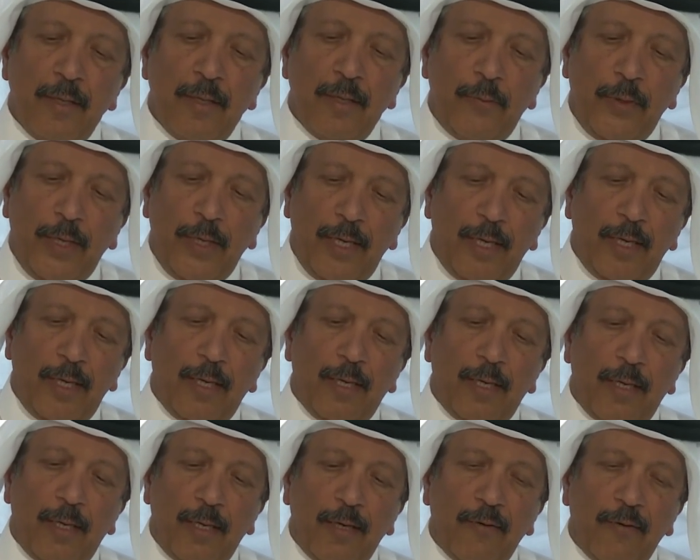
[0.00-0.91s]

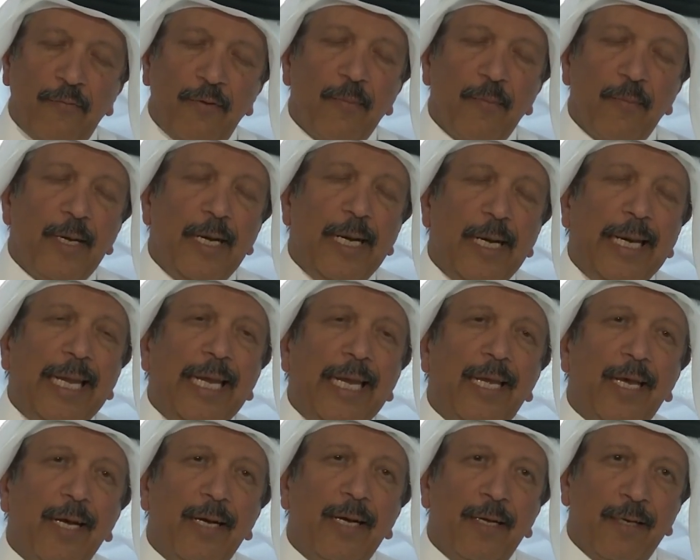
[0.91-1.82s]
We give them a
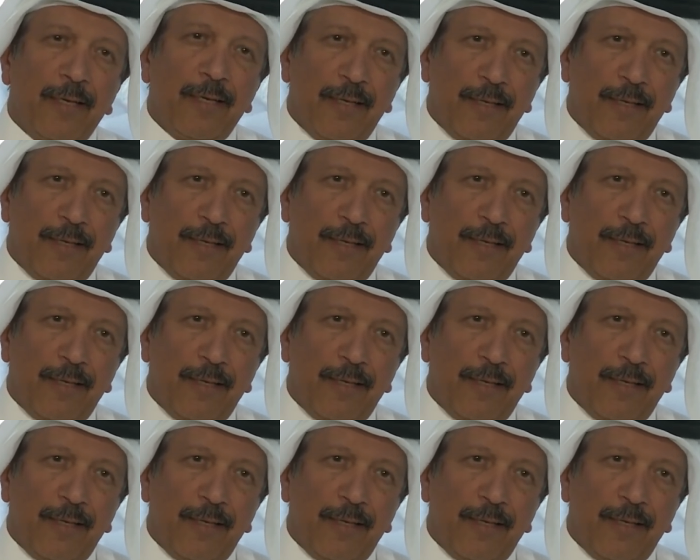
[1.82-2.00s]
legal